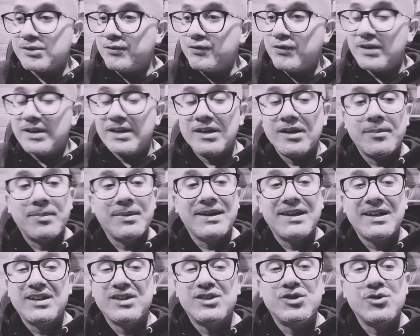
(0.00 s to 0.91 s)
if you get up and
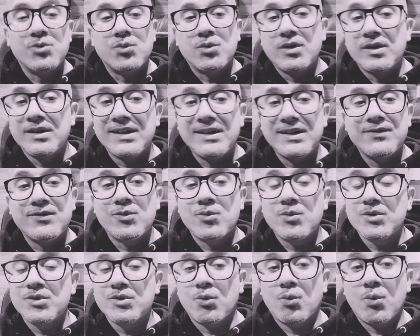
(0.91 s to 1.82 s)
get into your word even when
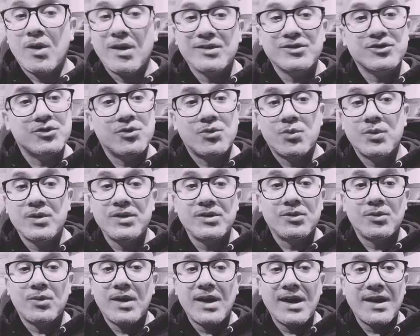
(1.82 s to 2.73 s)
you don't want to, or when you
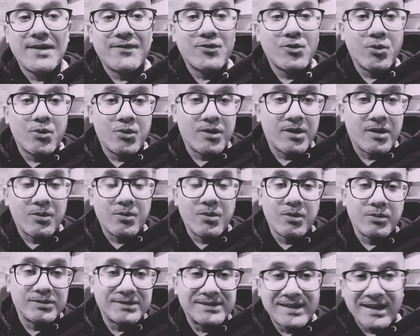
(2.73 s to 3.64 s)
don't have quote
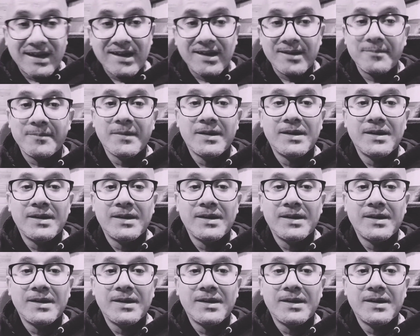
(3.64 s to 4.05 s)
unquote time,